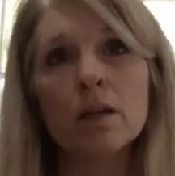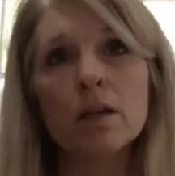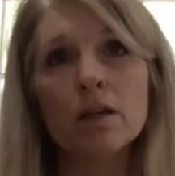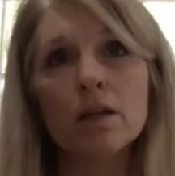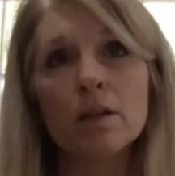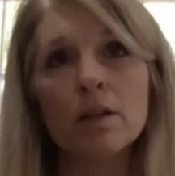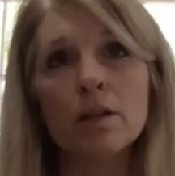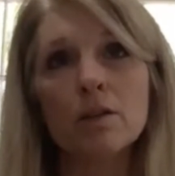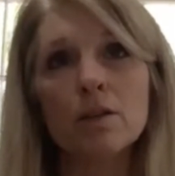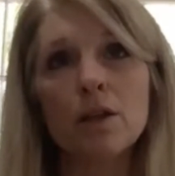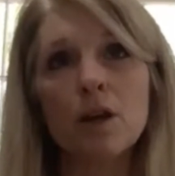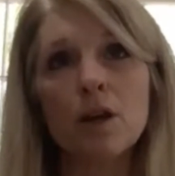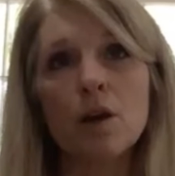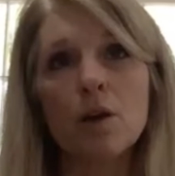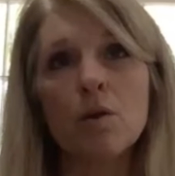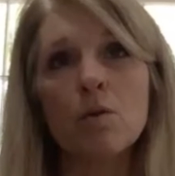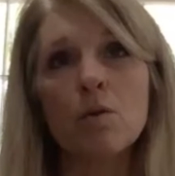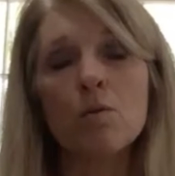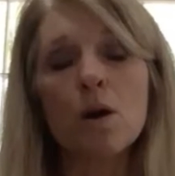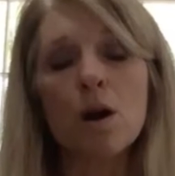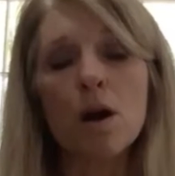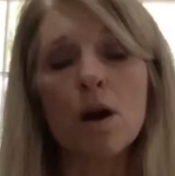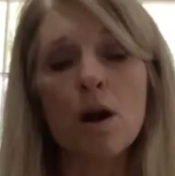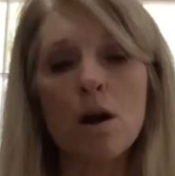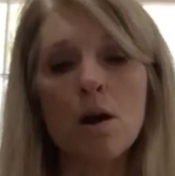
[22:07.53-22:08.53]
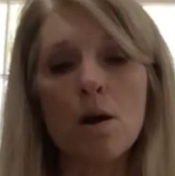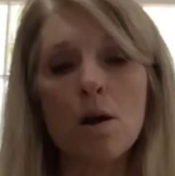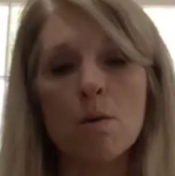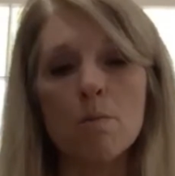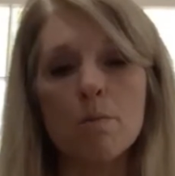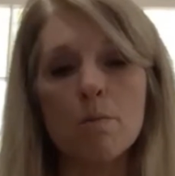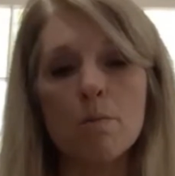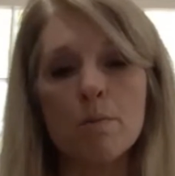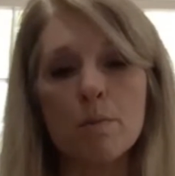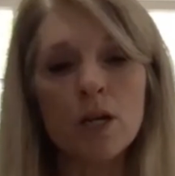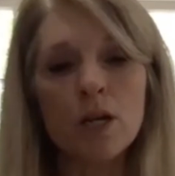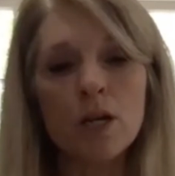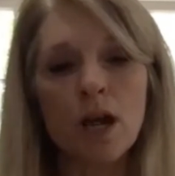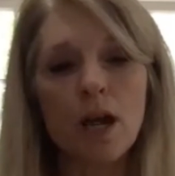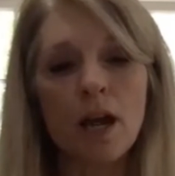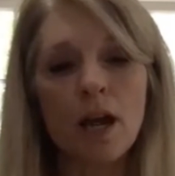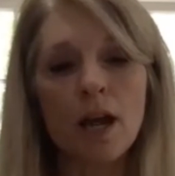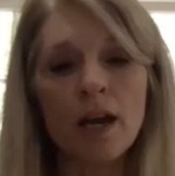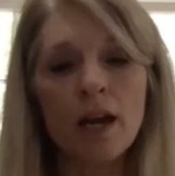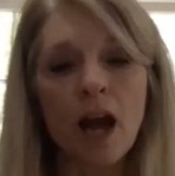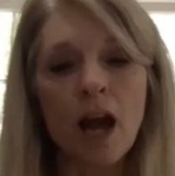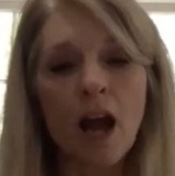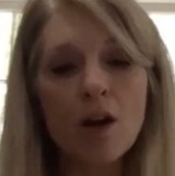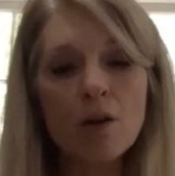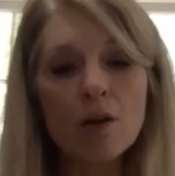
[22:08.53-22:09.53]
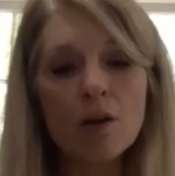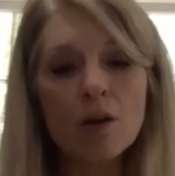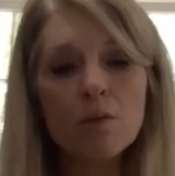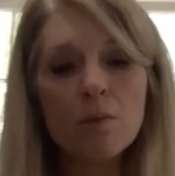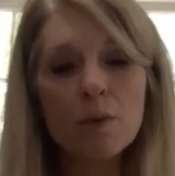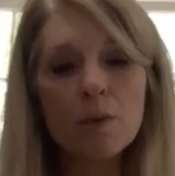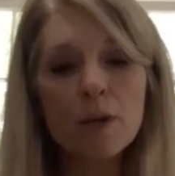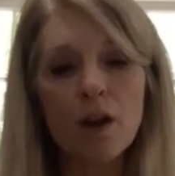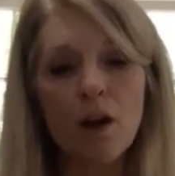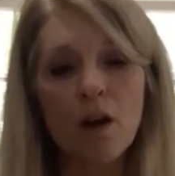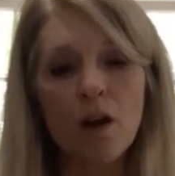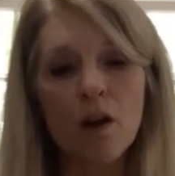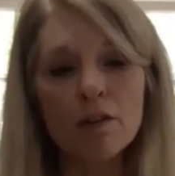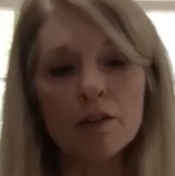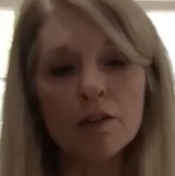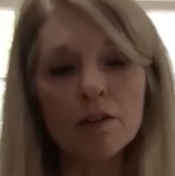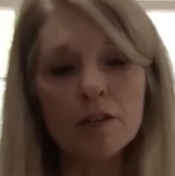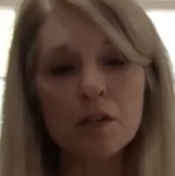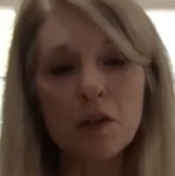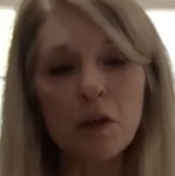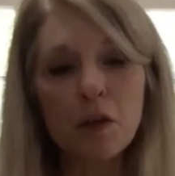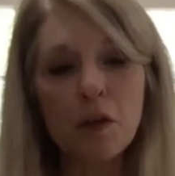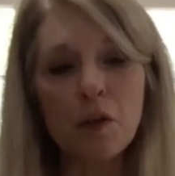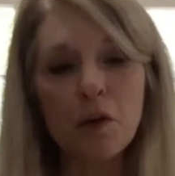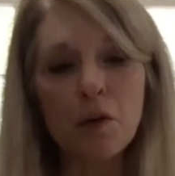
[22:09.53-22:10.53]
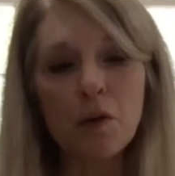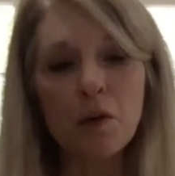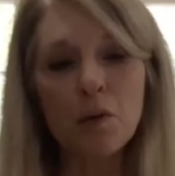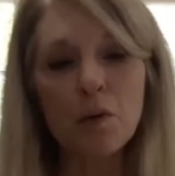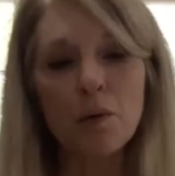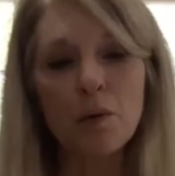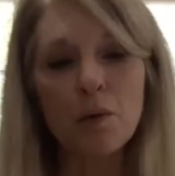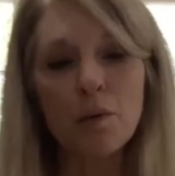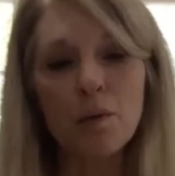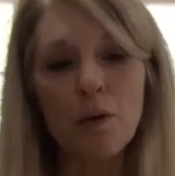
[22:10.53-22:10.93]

and how can we also